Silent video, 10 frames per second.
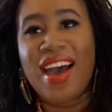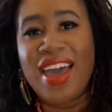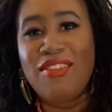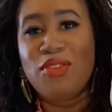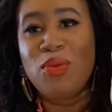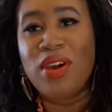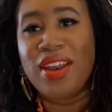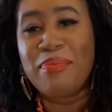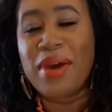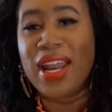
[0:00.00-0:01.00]
everyone,
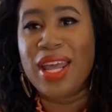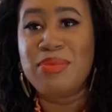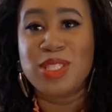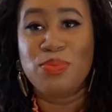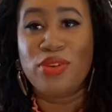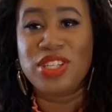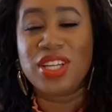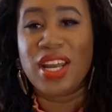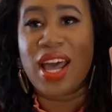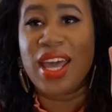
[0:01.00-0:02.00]
my name is Bridget
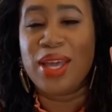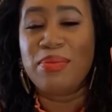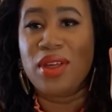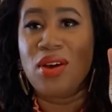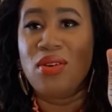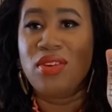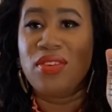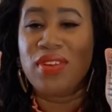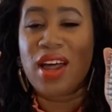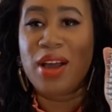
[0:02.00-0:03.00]
and I am the owner of
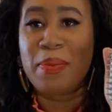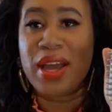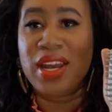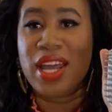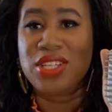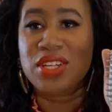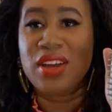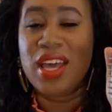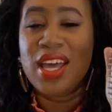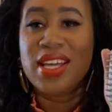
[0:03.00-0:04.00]
Loc'd by Nature.
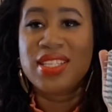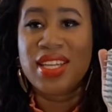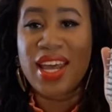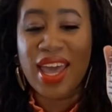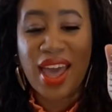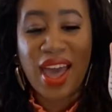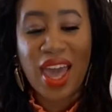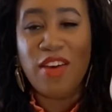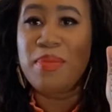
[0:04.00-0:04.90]
Today I have my